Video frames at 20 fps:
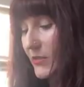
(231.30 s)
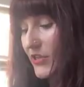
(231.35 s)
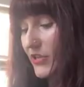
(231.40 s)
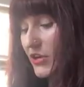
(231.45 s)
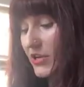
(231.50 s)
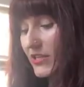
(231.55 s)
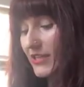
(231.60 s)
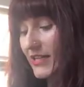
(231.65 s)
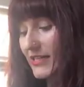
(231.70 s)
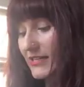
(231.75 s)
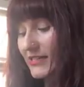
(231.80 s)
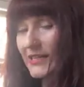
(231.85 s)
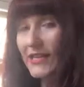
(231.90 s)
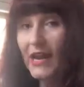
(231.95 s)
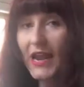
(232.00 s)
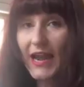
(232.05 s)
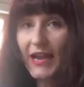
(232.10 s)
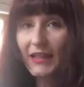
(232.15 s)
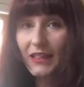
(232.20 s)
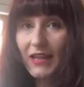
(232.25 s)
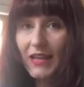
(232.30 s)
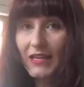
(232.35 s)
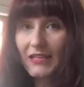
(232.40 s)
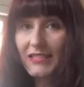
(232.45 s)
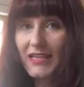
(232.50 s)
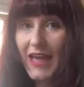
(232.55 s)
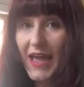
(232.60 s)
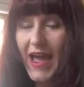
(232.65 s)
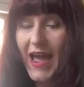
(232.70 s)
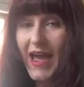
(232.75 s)
other things that I like
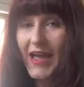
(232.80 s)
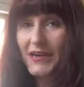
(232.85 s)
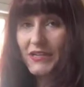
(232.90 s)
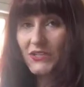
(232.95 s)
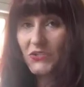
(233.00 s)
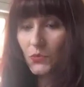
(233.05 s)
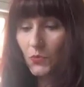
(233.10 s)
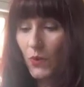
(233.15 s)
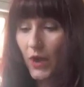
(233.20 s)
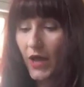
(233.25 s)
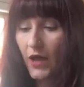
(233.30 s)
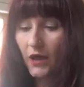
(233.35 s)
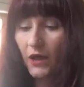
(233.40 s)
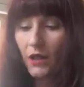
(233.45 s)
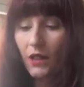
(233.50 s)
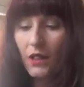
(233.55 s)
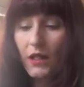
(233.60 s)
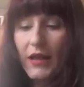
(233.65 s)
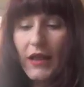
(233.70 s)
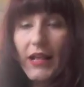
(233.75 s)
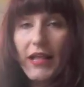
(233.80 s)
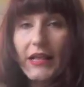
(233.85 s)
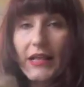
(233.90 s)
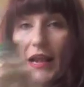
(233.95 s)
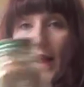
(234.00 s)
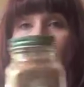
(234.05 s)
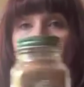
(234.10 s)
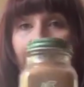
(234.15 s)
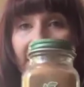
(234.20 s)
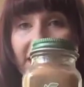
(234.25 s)
to add as well.
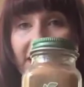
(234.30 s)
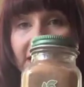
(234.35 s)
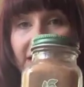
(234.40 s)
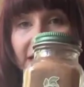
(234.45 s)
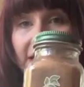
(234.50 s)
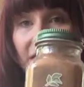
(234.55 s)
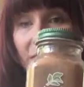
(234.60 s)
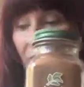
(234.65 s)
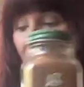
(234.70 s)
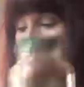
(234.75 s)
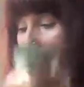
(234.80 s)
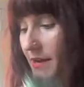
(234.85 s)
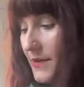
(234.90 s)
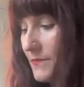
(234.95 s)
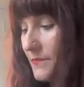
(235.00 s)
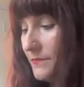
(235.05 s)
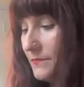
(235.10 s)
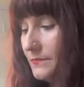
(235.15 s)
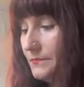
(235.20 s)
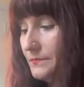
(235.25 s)
I like cinnamon,